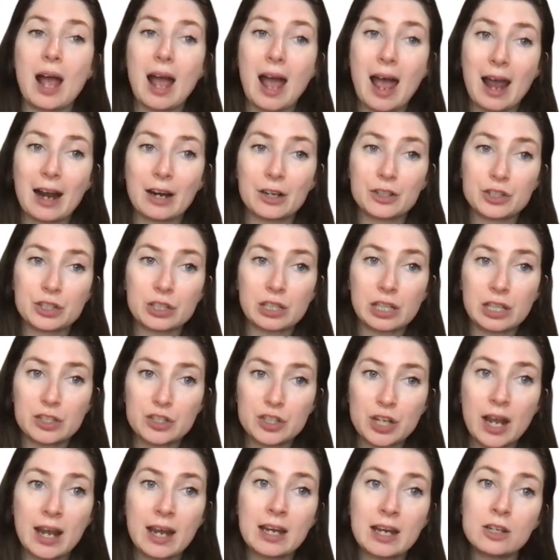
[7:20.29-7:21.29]
actually
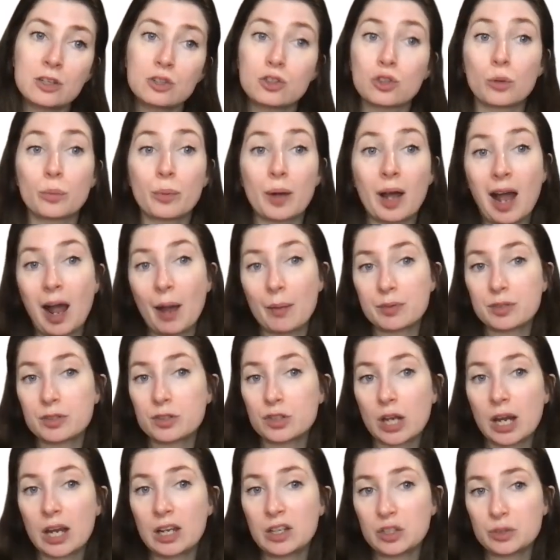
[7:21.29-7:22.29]
change, or perhaps
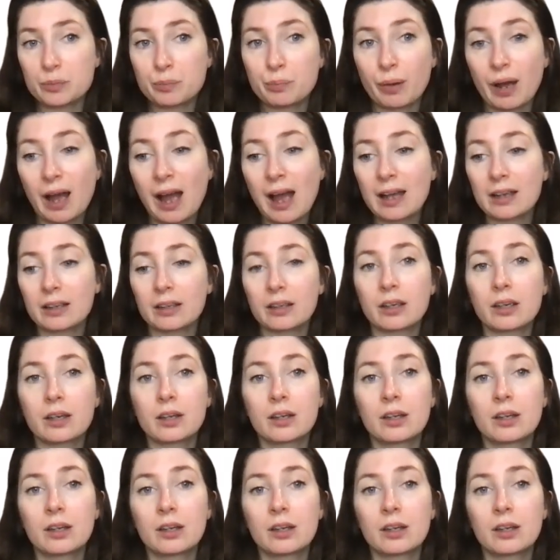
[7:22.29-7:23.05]
change back?